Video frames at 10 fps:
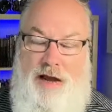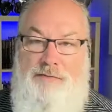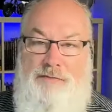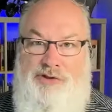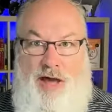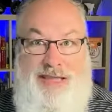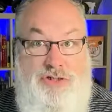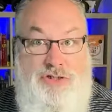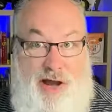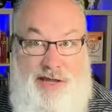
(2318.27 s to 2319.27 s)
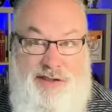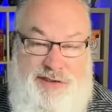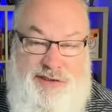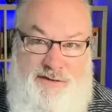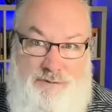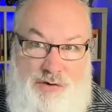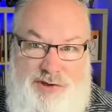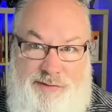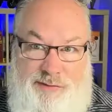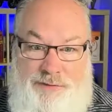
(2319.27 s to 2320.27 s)
So I do. I save most
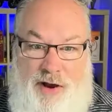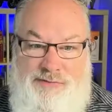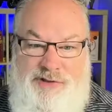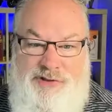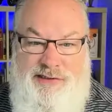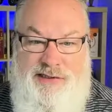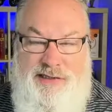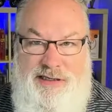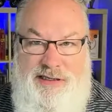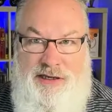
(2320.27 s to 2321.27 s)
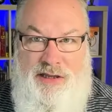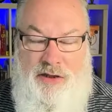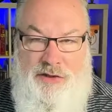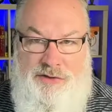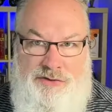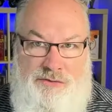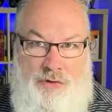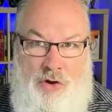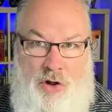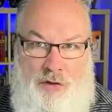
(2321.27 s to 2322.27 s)
of my prompts, Linda, in a tool
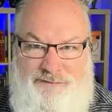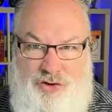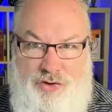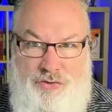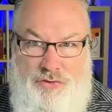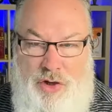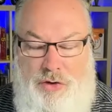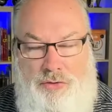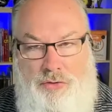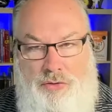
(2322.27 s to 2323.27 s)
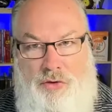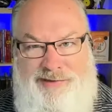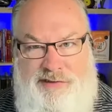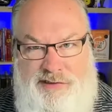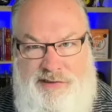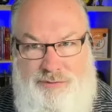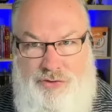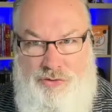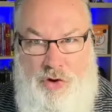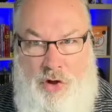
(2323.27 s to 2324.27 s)
called Evernote. Google has a similar
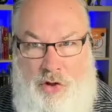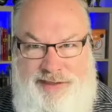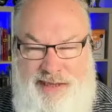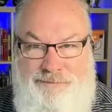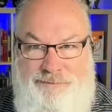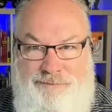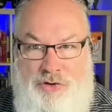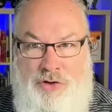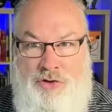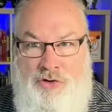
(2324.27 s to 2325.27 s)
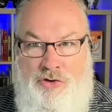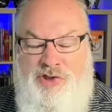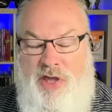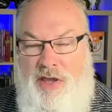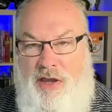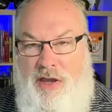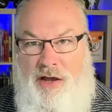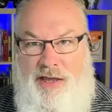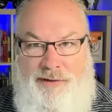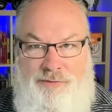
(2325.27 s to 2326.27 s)
note called Keep that you can use,
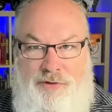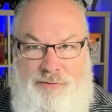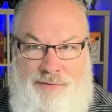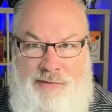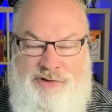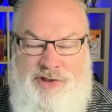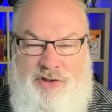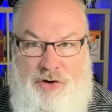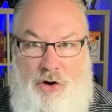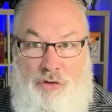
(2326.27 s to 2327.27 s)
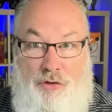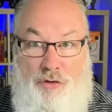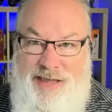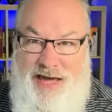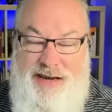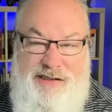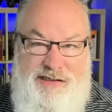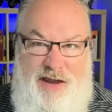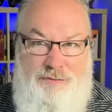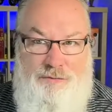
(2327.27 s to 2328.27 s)
and I put my prompts in there. Although I'll be honest,
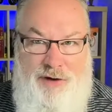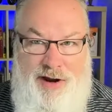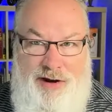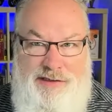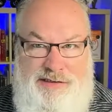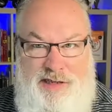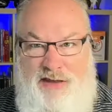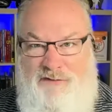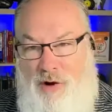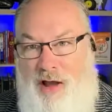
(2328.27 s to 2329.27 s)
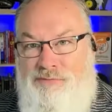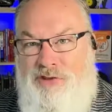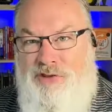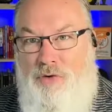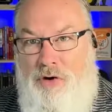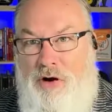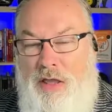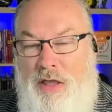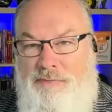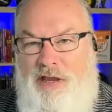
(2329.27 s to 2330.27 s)
I rarely save prompts anymore
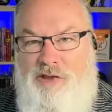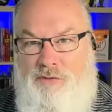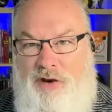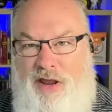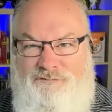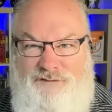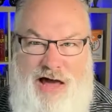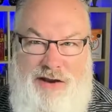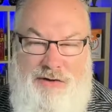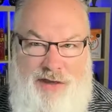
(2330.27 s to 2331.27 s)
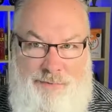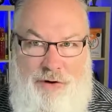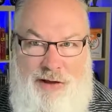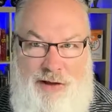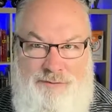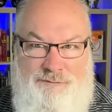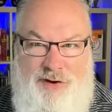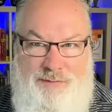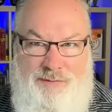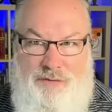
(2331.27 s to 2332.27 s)
because when I follow that prompting
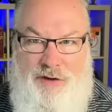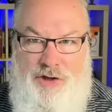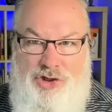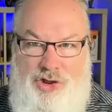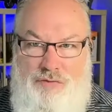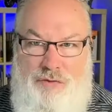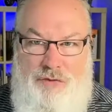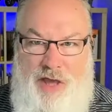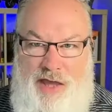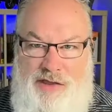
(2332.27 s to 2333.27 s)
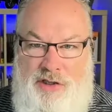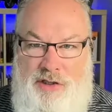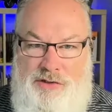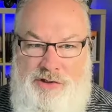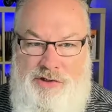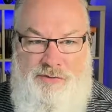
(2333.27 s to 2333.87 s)
framework that I shared with you guys, just a